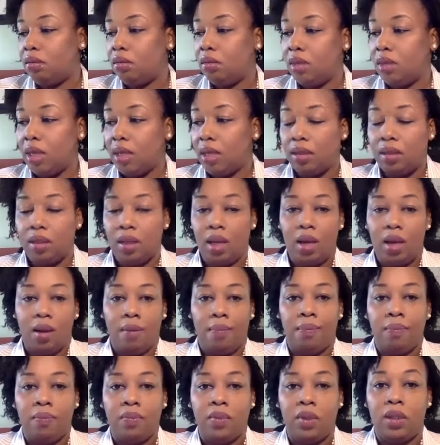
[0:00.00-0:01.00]
that's
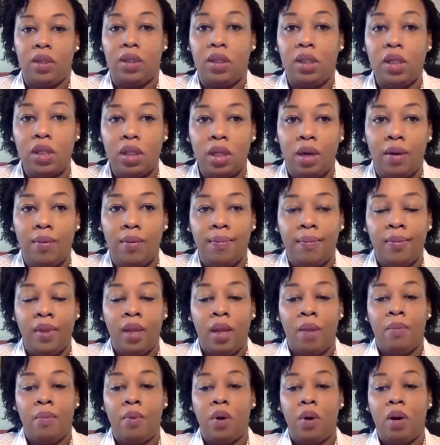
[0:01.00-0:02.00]
their decision.
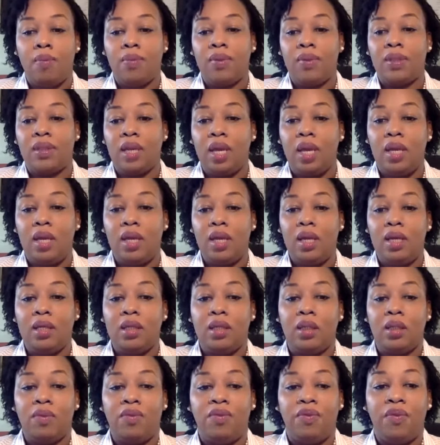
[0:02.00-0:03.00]
What I'm saying
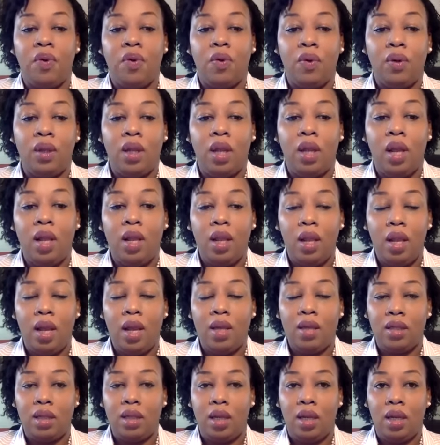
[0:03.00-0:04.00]
is,
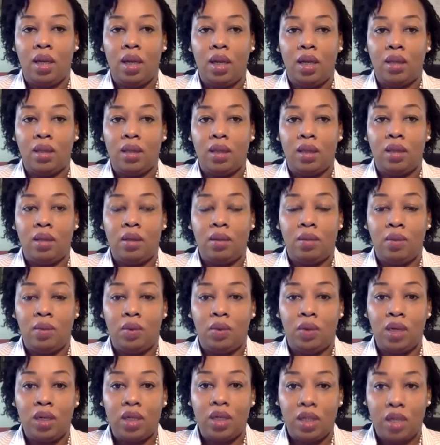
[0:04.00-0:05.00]
as an
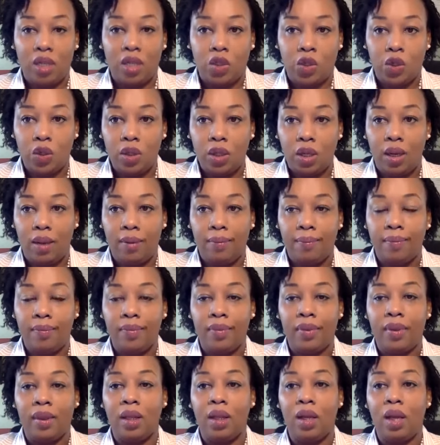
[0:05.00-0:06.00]
immigration attorney,
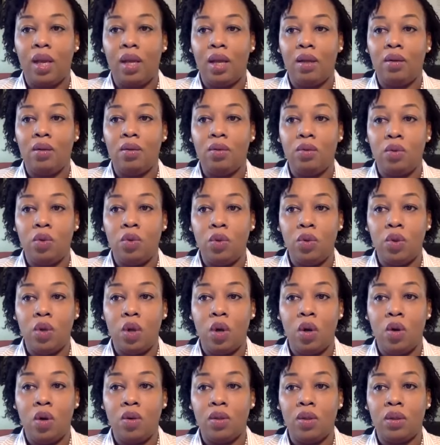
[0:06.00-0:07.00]
and who
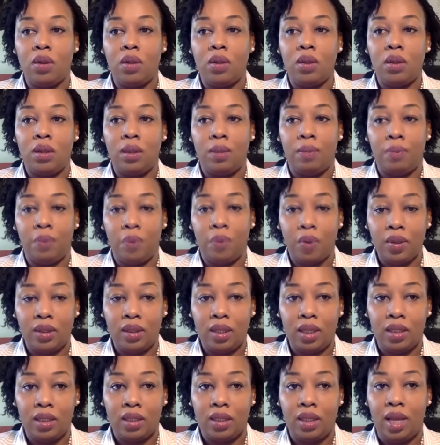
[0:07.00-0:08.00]
knows the
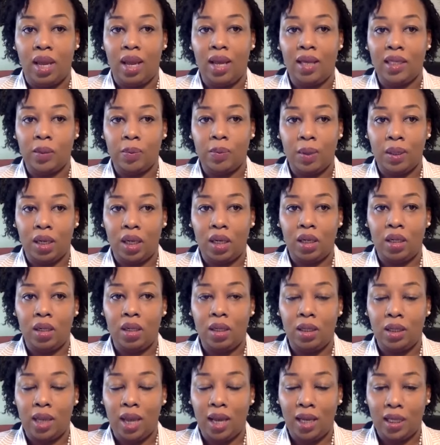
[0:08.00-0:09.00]
process, the
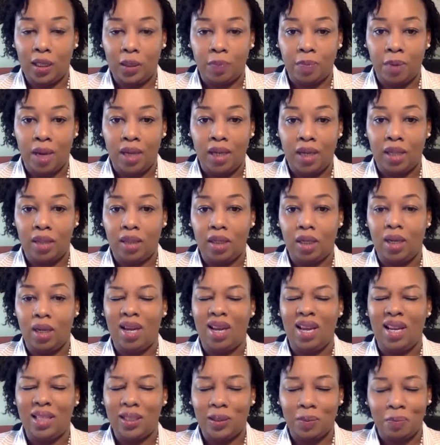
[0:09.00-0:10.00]

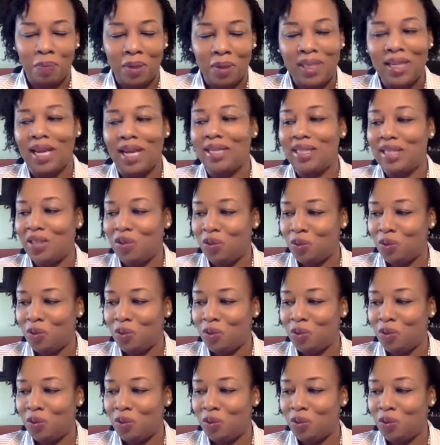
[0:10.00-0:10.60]
expedited